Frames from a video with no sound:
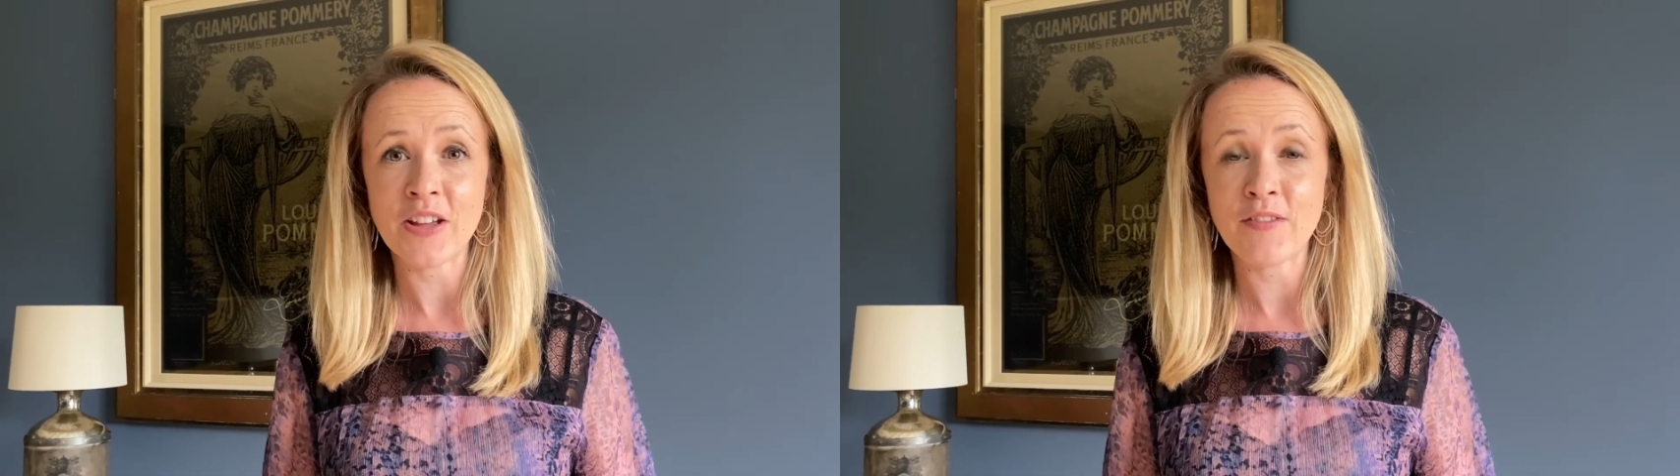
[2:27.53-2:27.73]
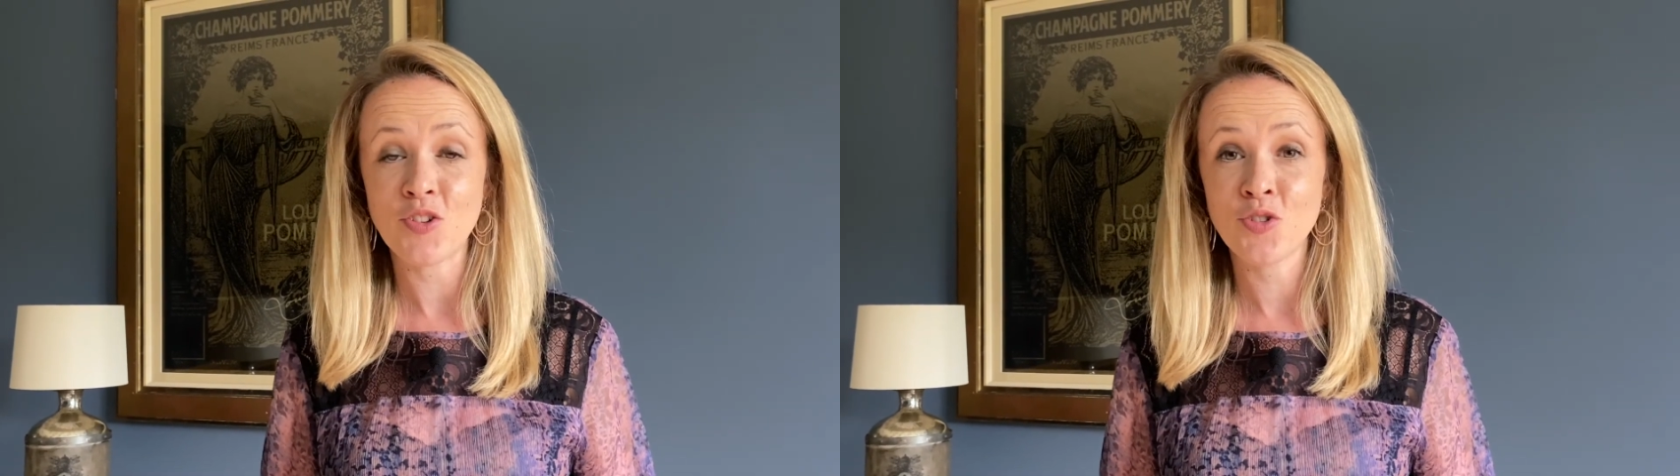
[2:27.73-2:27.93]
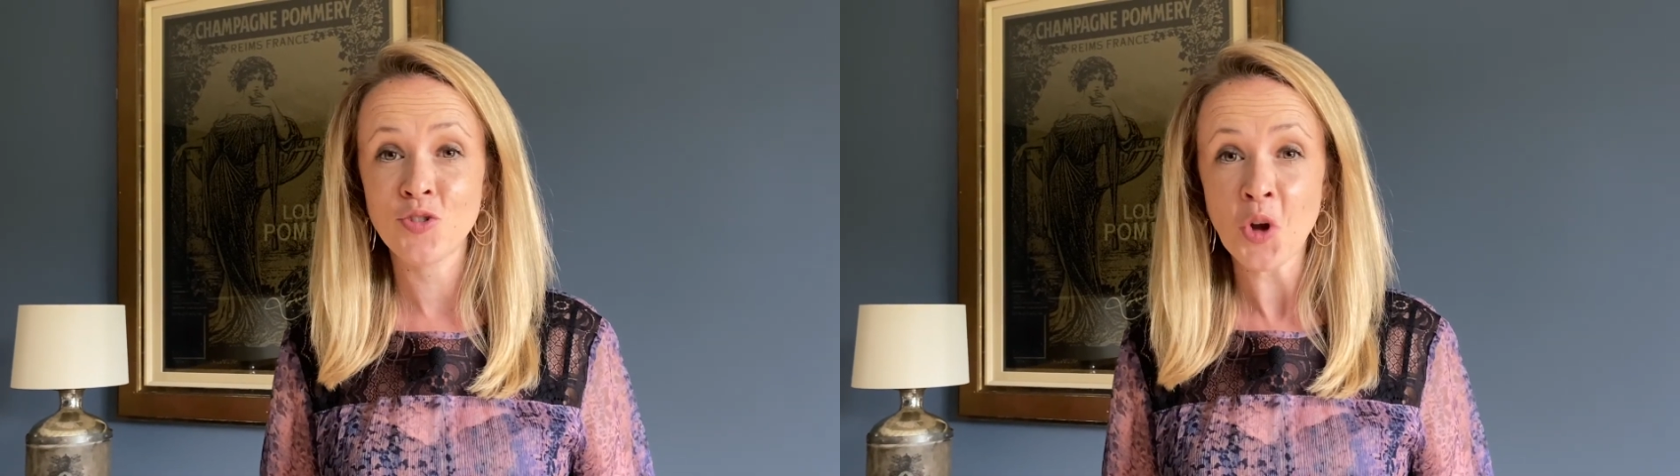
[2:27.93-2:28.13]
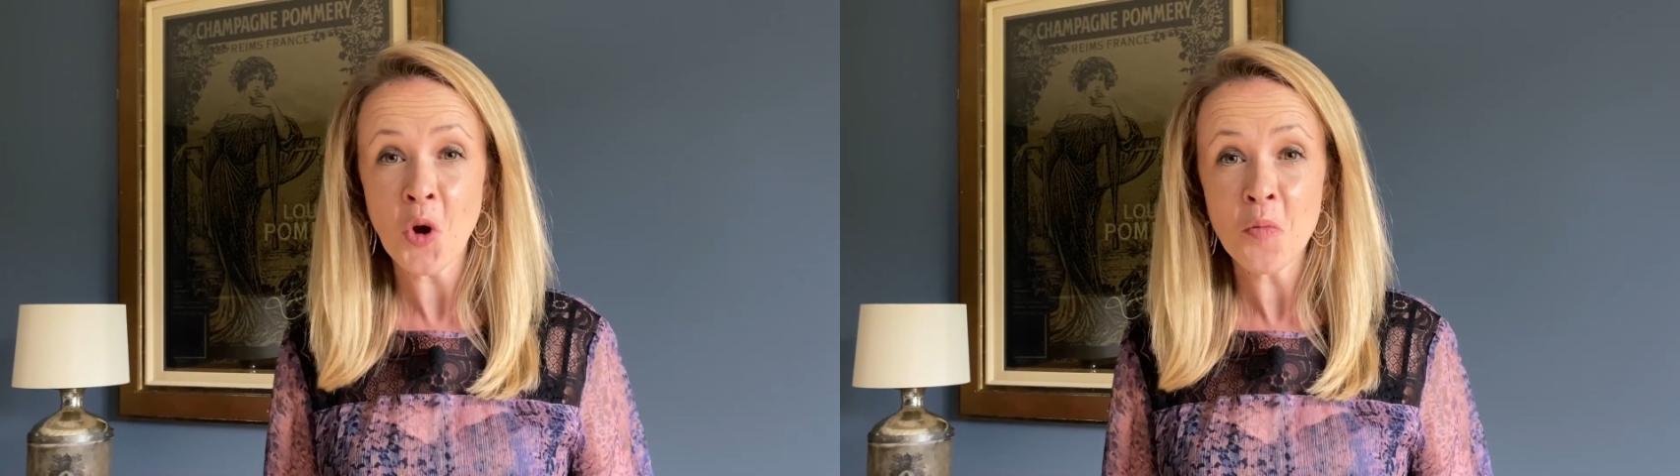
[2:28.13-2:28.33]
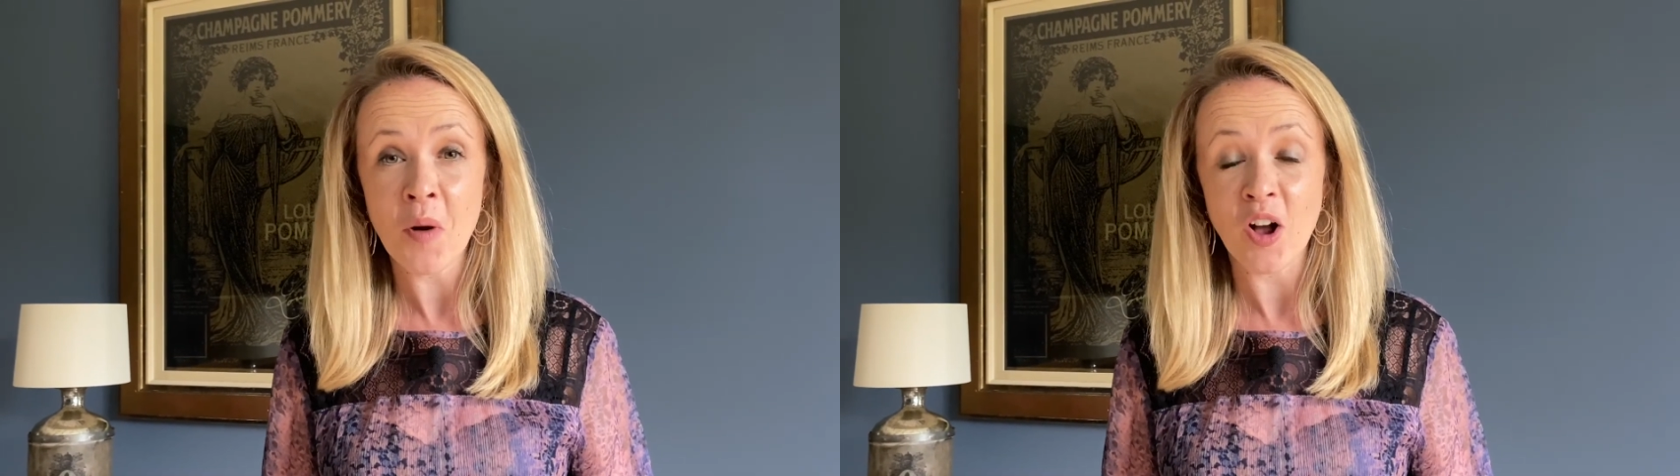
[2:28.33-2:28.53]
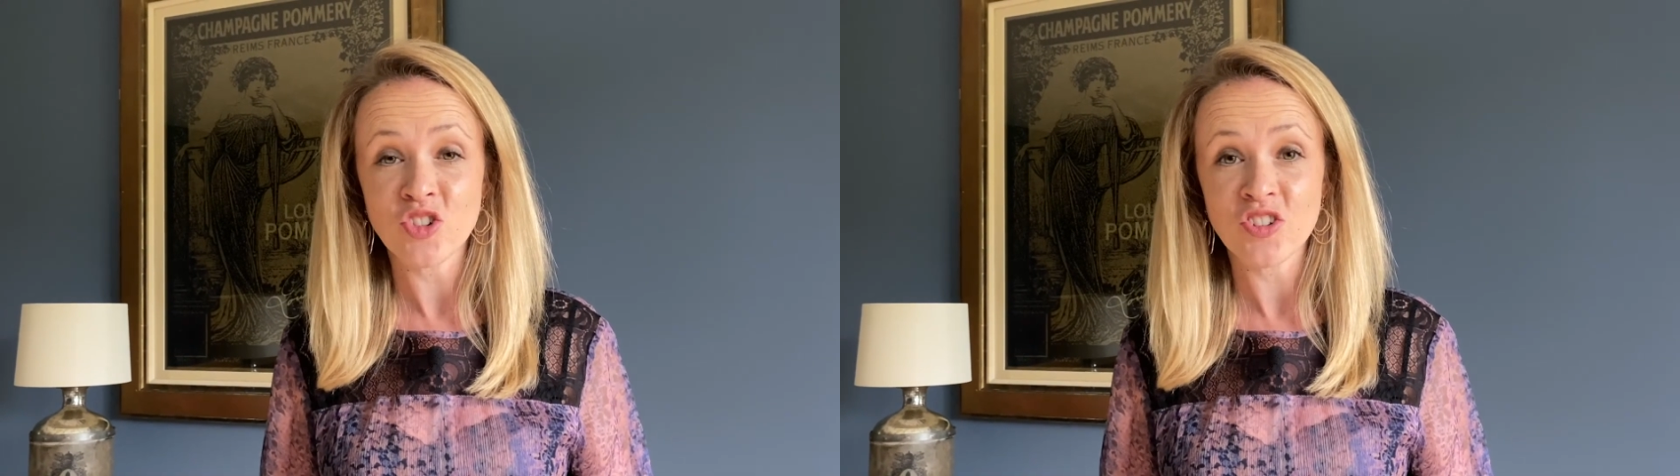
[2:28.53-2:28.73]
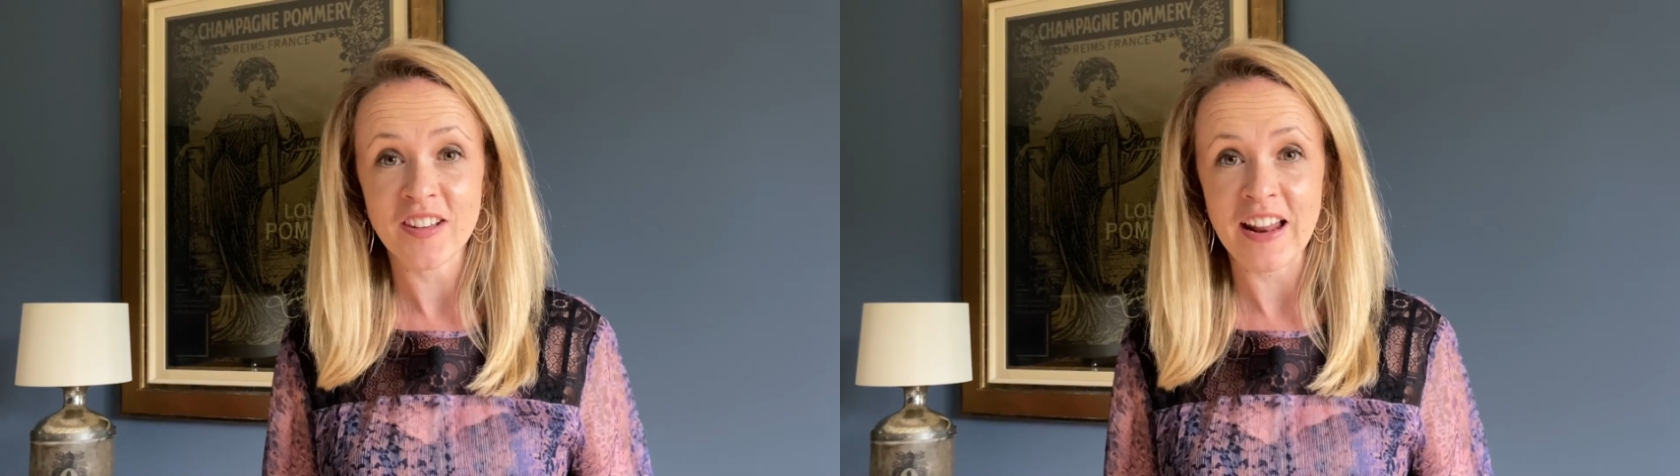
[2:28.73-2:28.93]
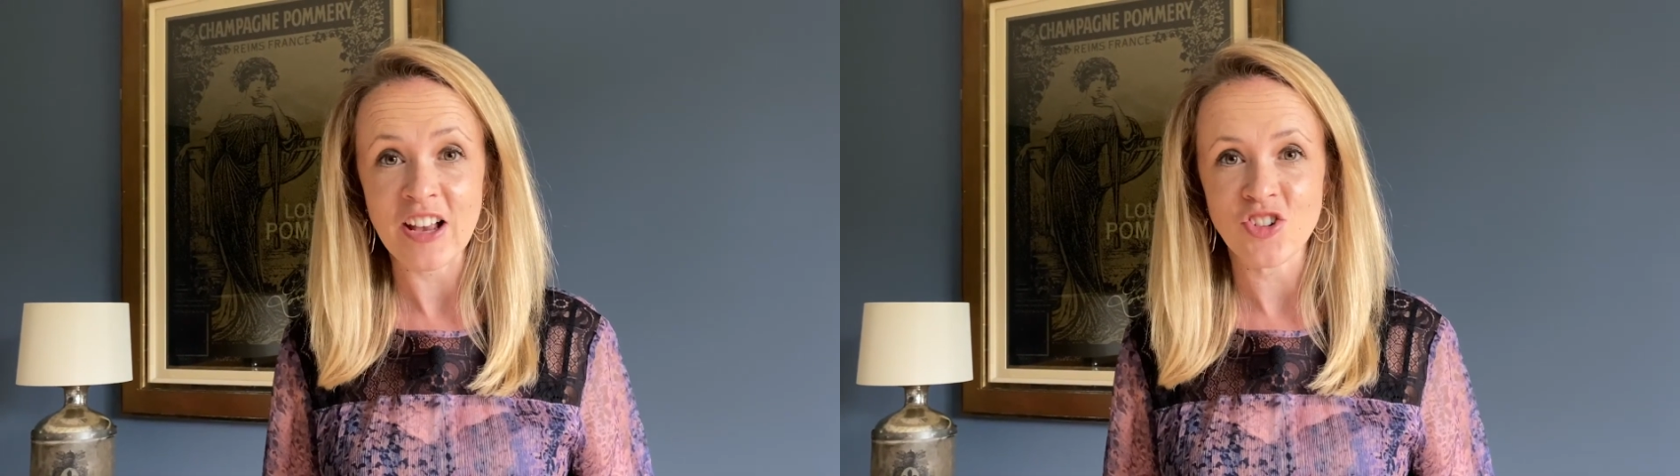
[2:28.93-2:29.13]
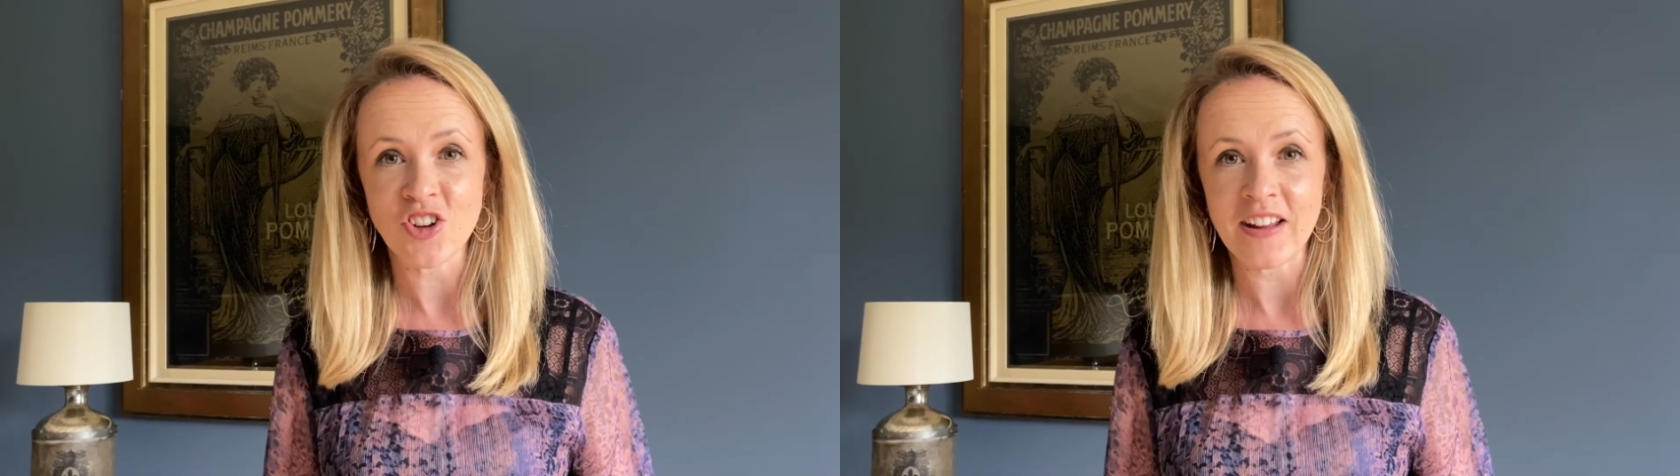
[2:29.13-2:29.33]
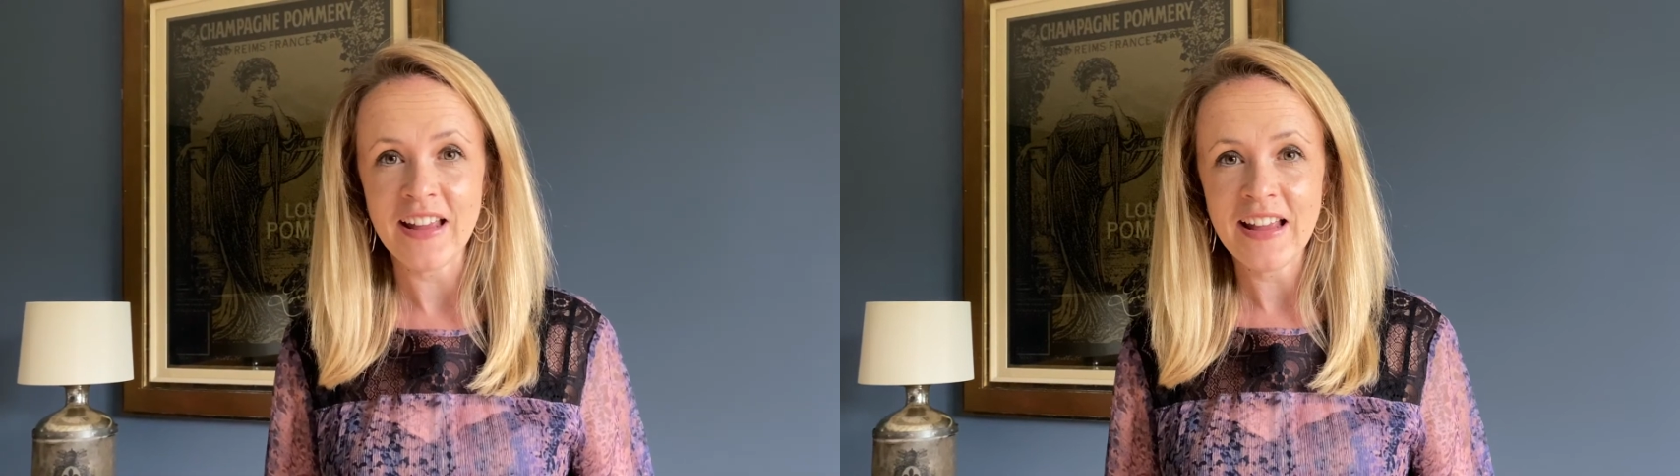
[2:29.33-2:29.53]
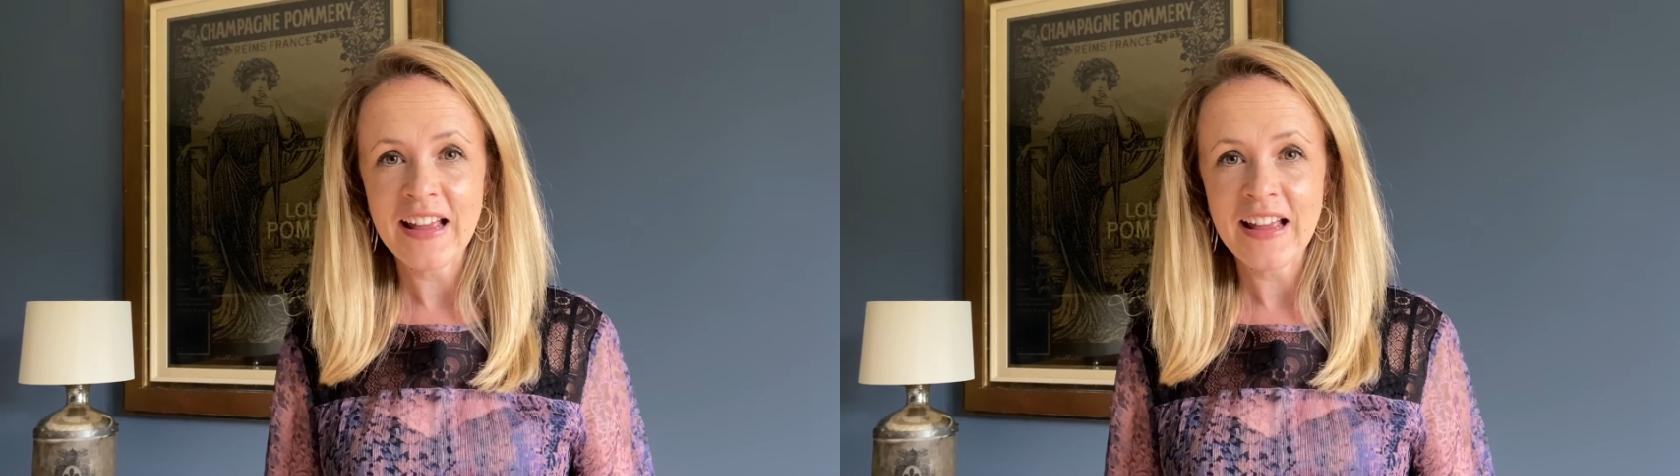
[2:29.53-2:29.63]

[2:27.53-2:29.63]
There is so much selection,